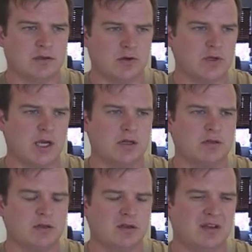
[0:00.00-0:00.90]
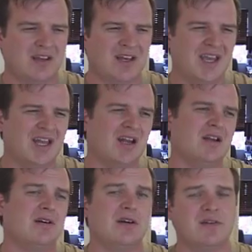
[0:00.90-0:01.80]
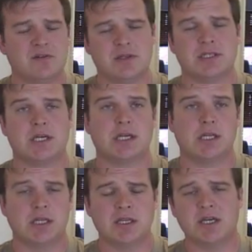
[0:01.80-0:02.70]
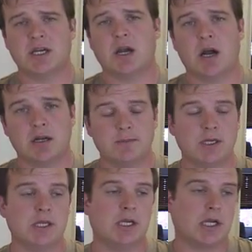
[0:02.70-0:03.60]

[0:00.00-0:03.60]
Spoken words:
down. And I know everyone's saying the economy.